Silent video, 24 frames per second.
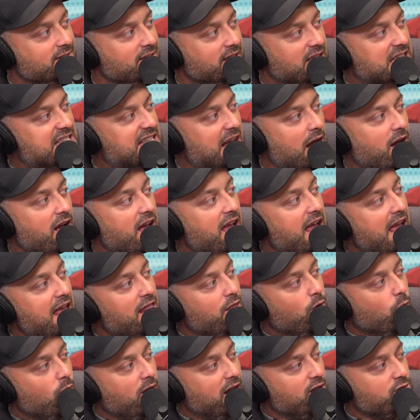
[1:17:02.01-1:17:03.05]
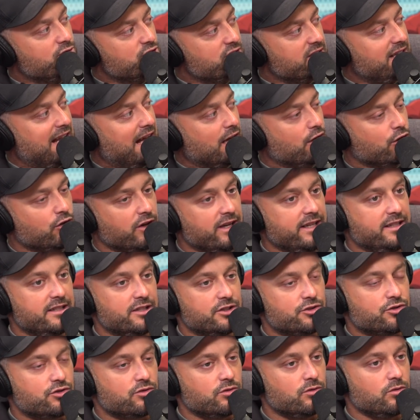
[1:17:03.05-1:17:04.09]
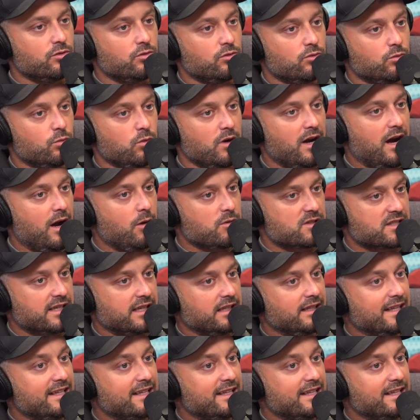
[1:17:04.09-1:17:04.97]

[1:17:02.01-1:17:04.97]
Because the only reason I agreed where I was like,